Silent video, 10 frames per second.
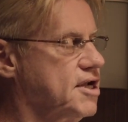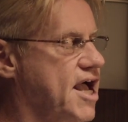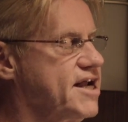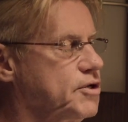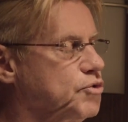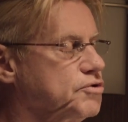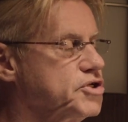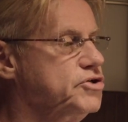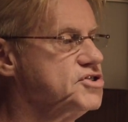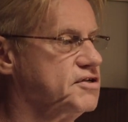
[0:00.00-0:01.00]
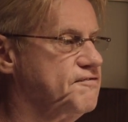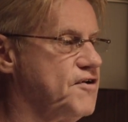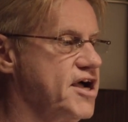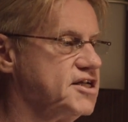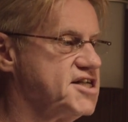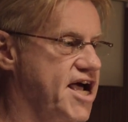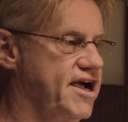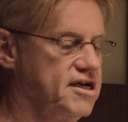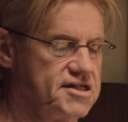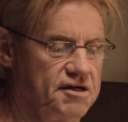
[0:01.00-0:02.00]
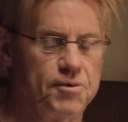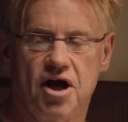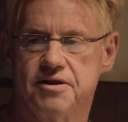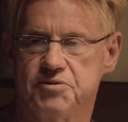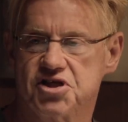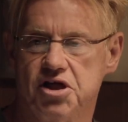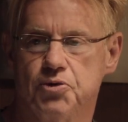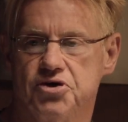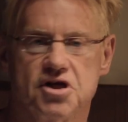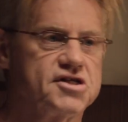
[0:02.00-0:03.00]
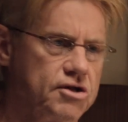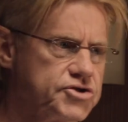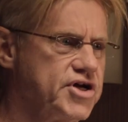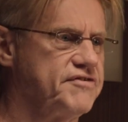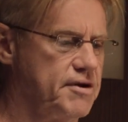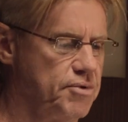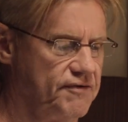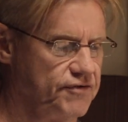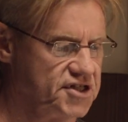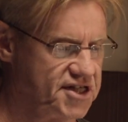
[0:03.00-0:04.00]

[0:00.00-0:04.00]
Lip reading: and it will use the Finder tags and apply them as keywords, as long as you have that preference